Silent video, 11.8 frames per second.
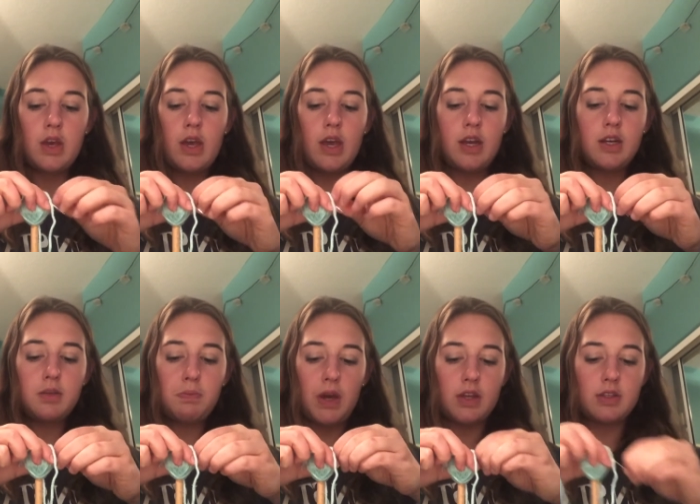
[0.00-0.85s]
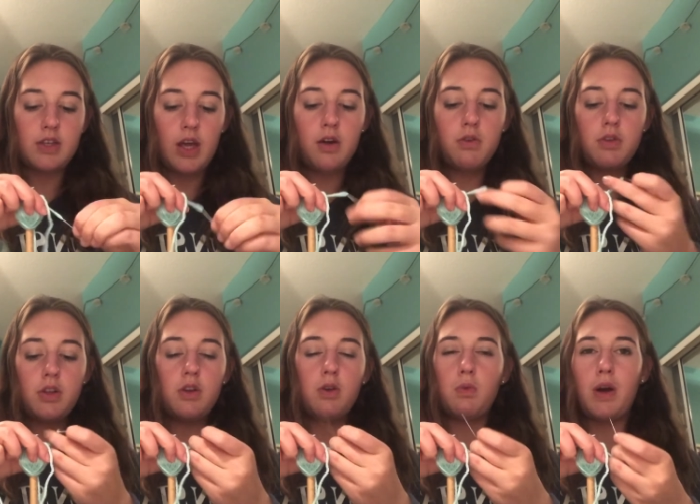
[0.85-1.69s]
And it depends. I don't really
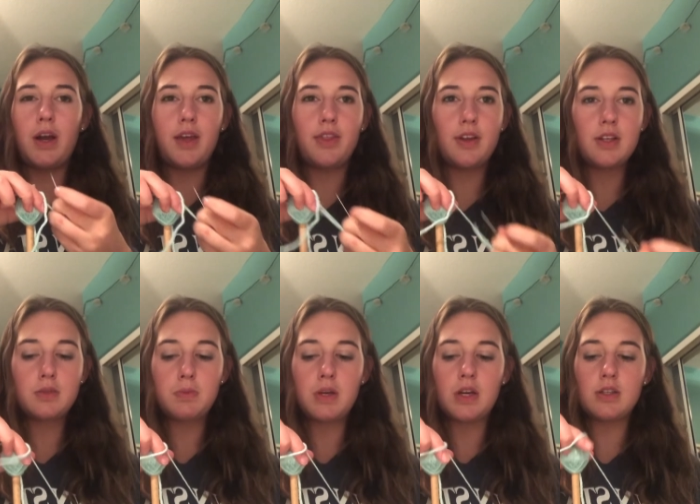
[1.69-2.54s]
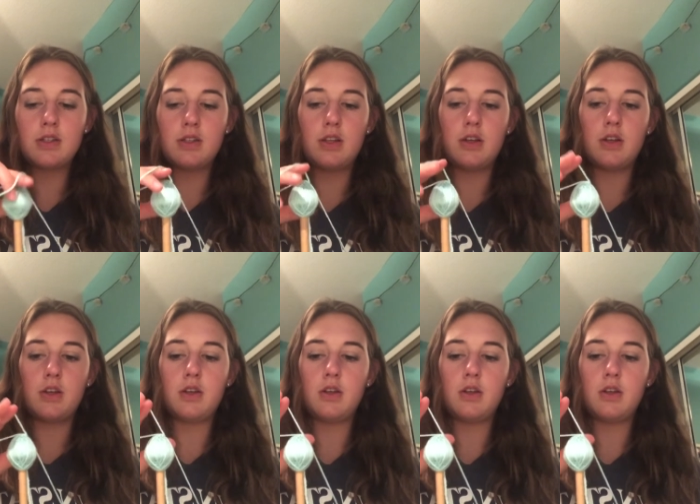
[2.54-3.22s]
know why. I think it's because the